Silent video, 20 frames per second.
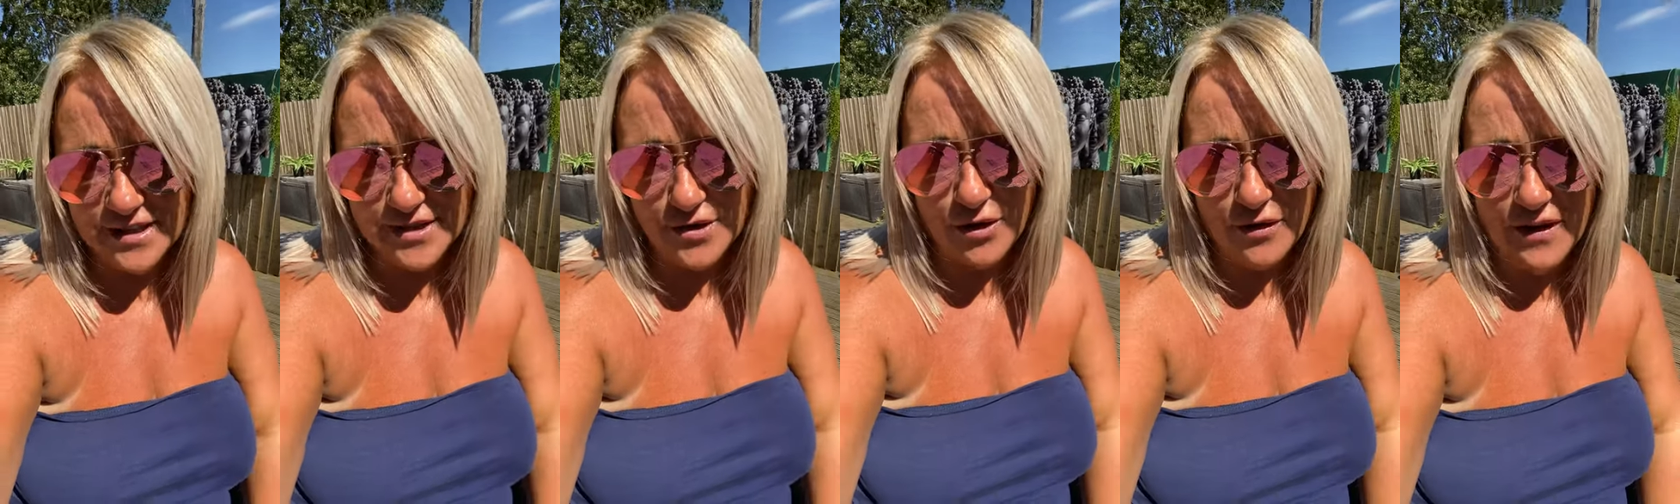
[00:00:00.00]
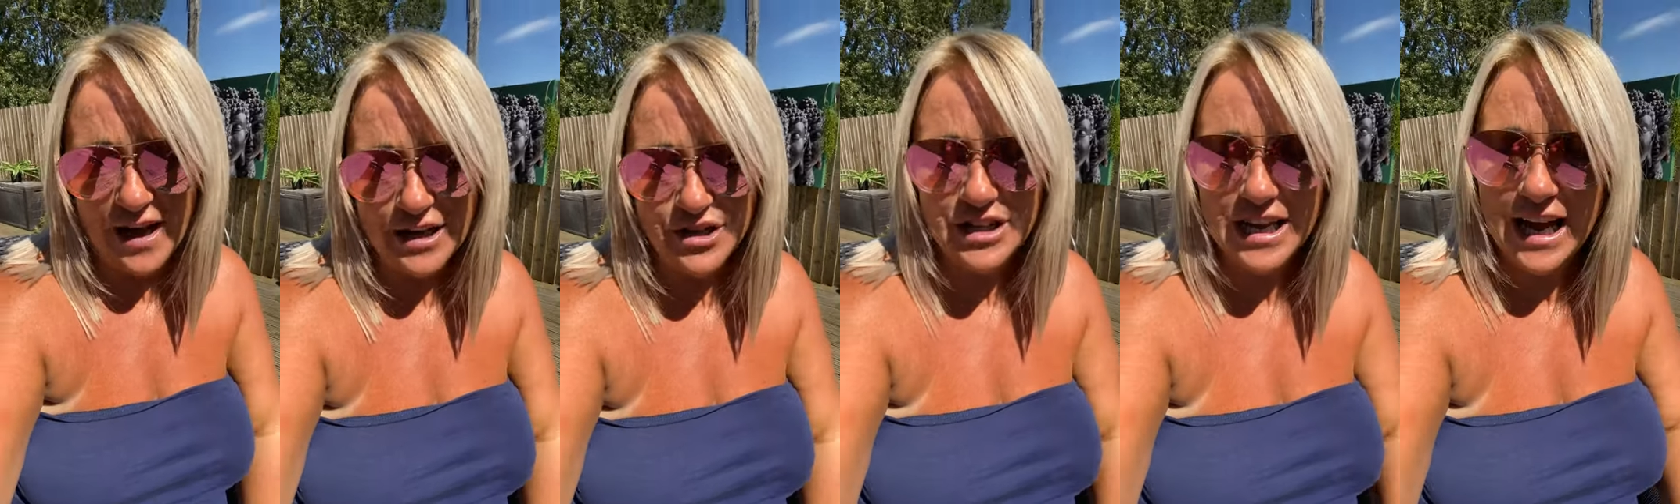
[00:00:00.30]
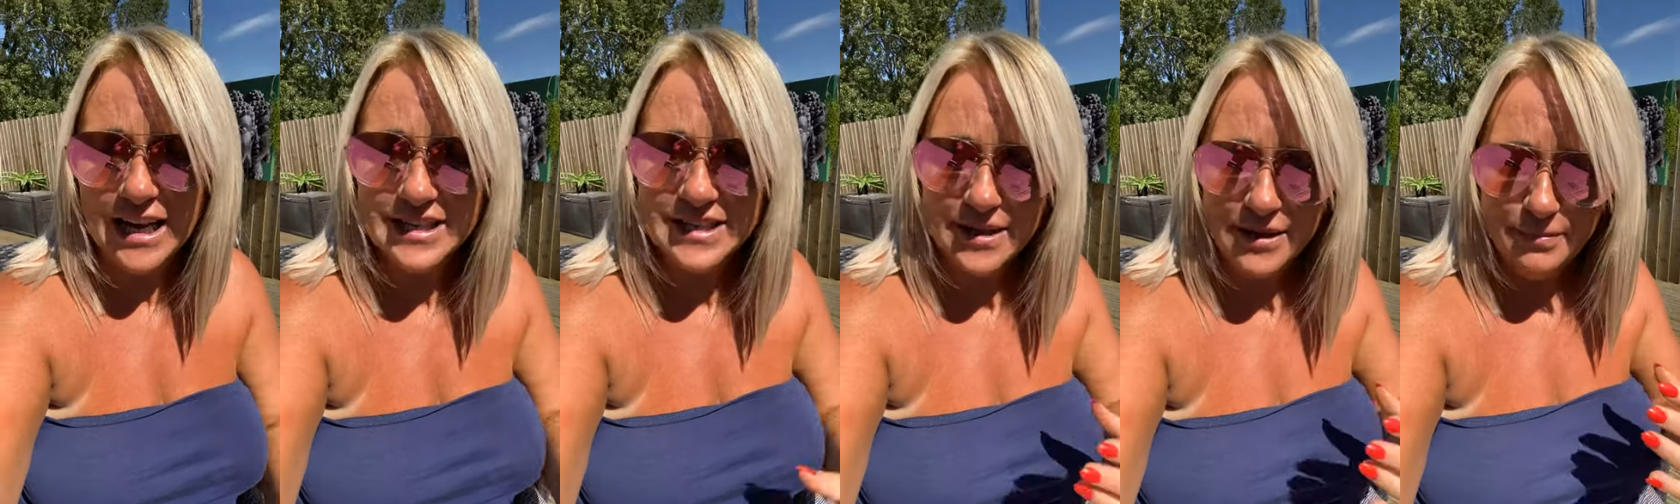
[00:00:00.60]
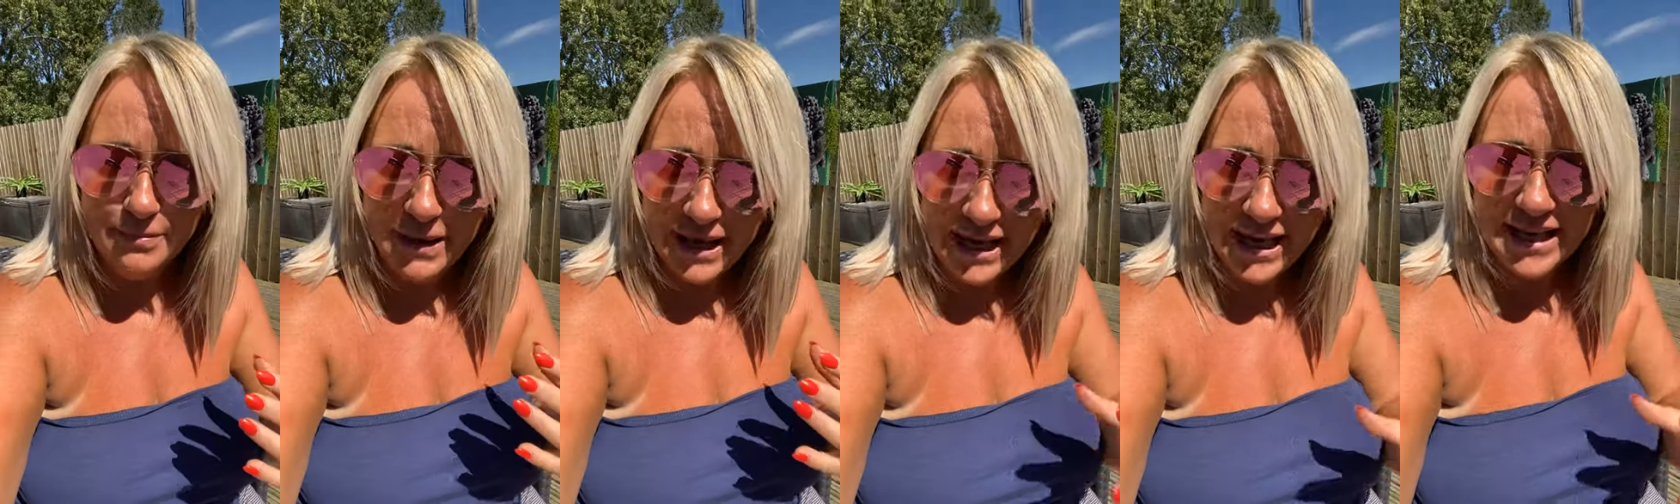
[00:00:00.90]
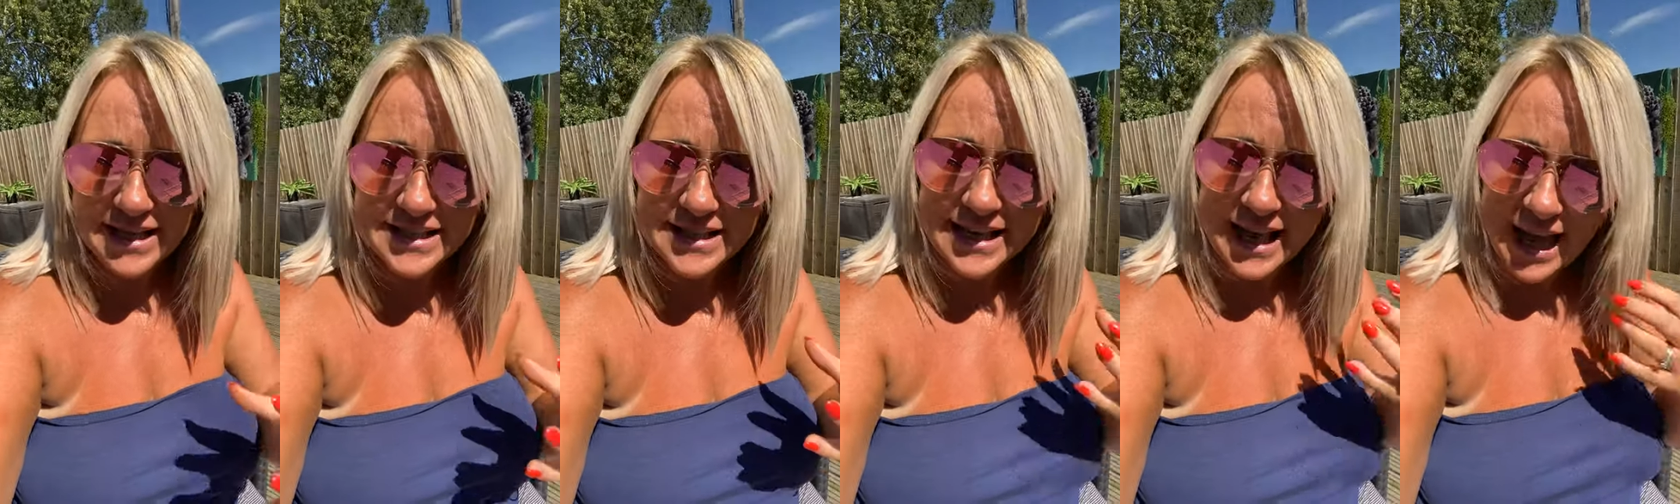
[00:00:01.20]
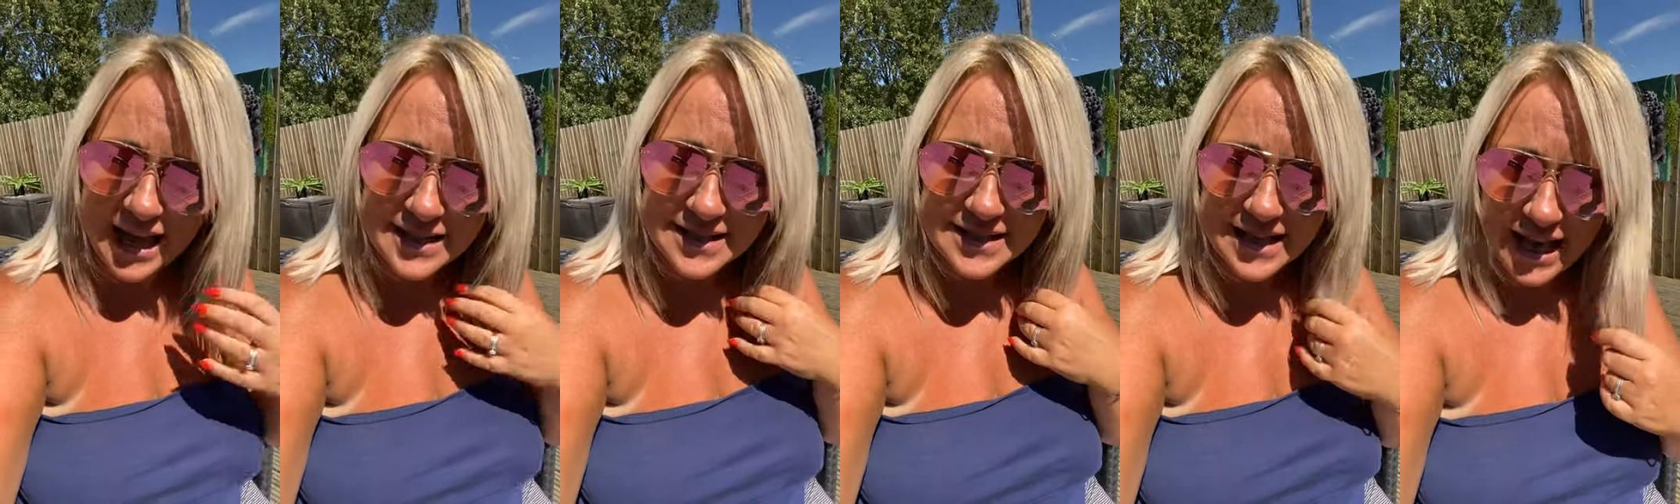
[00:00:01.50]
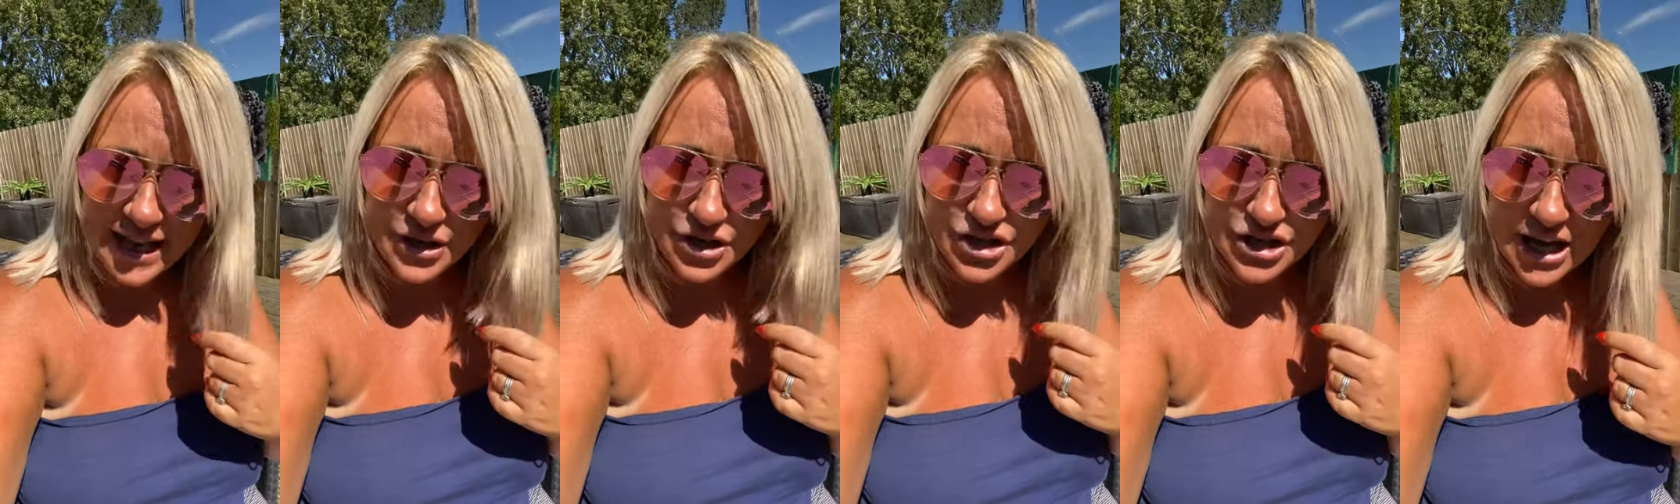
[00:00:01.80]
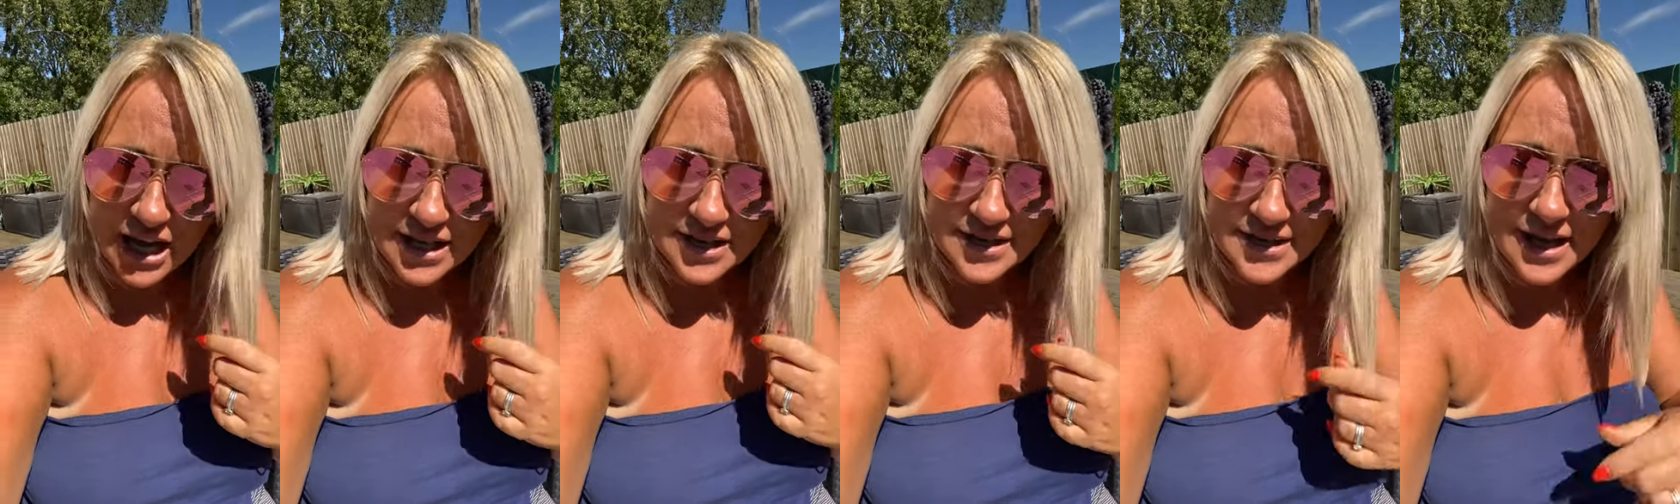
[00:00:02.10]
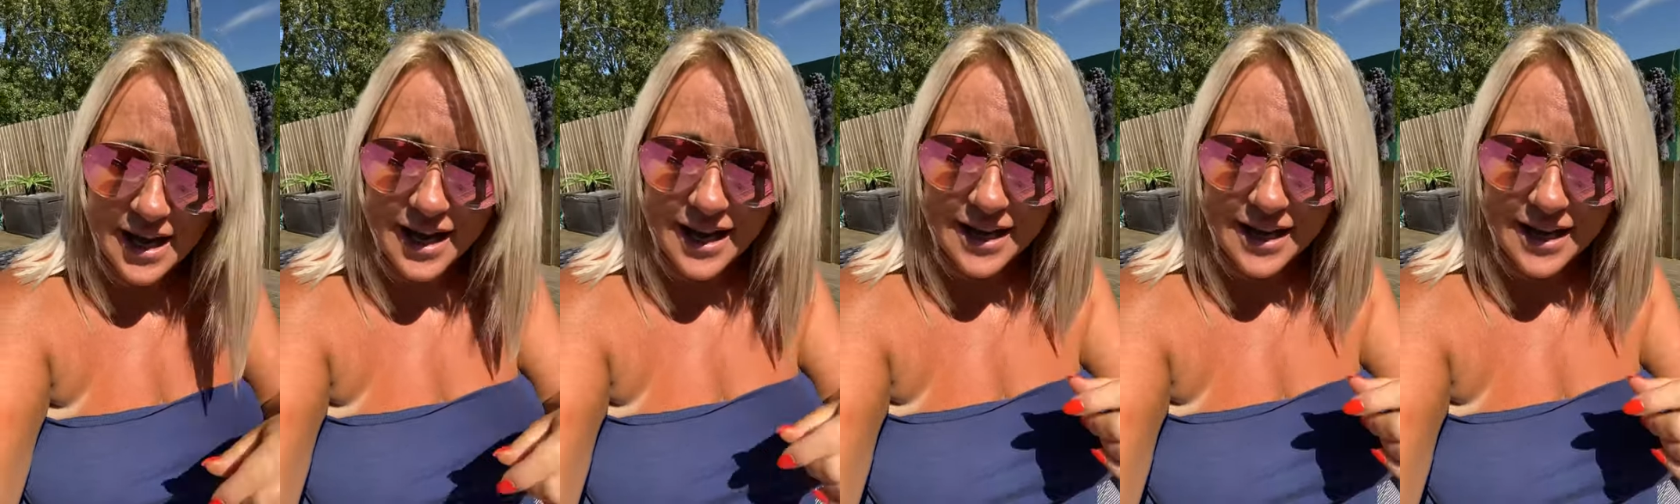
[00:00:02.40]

So I've actually had to pay to get extensions